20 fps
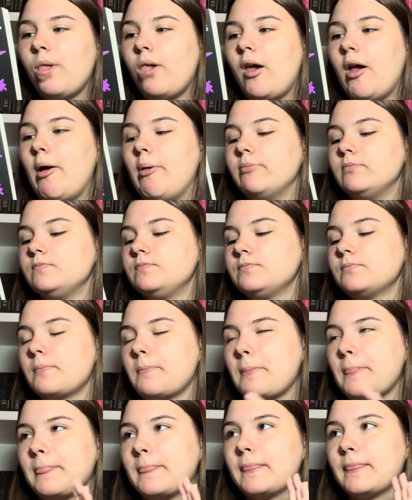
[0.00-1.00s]

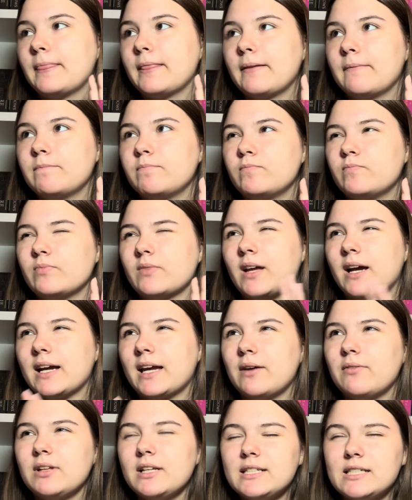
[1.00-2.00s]
I
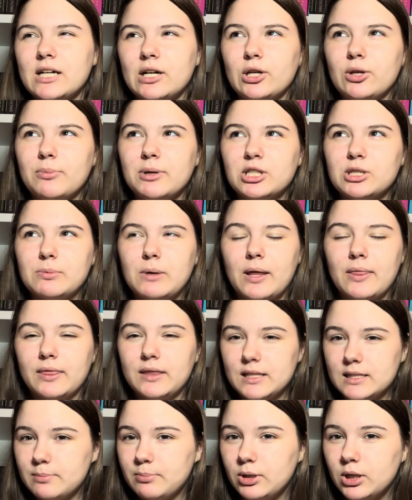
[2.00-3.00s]
can't really tell you much about
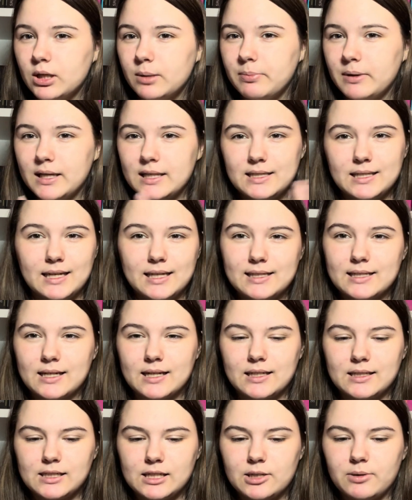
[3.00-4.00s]
this book because it is a
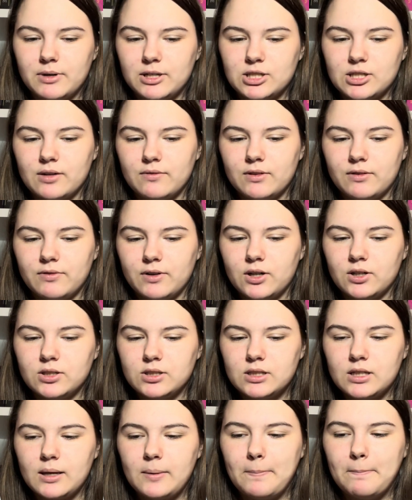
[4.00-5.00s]
continuation of the
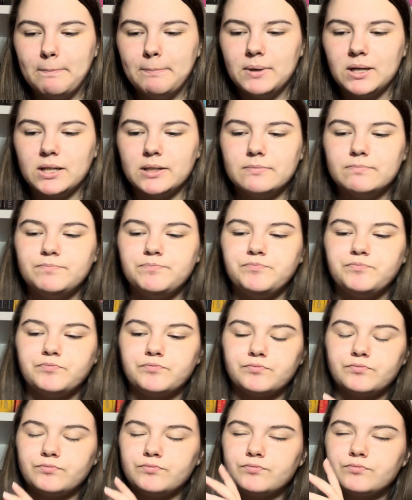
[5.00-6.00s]
first, but
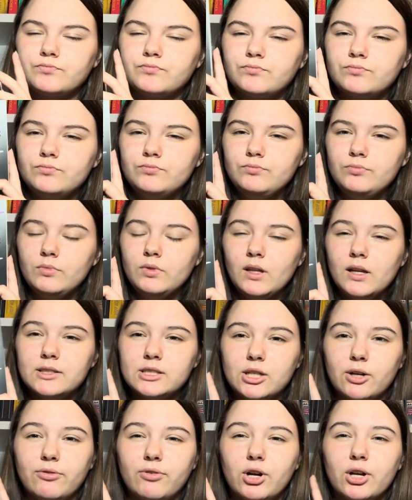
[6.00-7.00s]

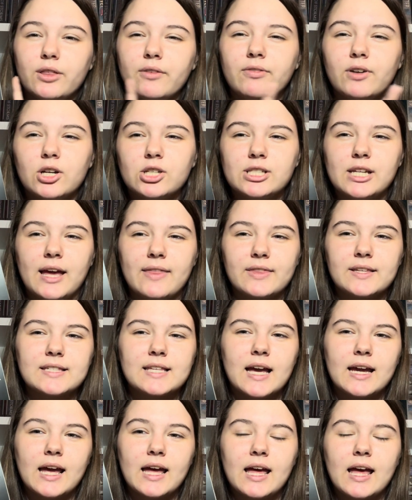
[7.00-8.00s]
so far the first and the
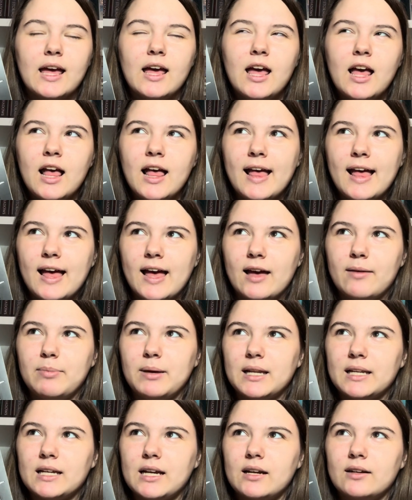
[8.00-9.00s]
second have
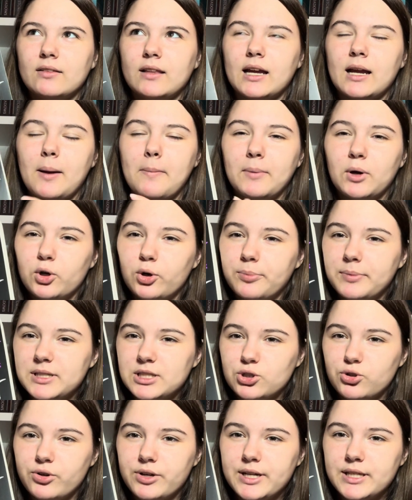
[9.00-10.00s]
been kind of like murder
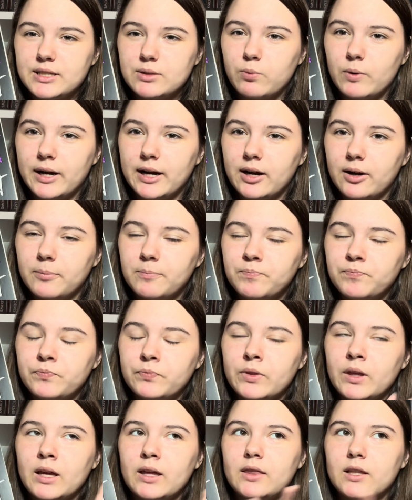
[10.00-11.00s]
mysteries where
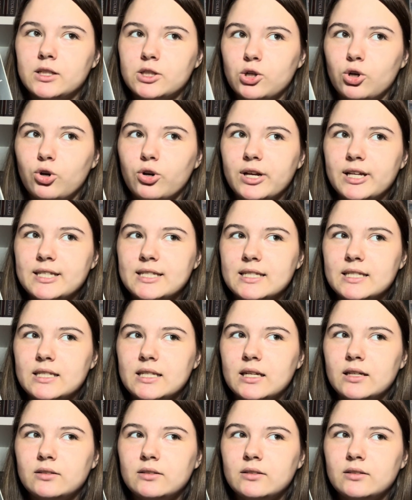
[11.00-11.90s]
this girl gets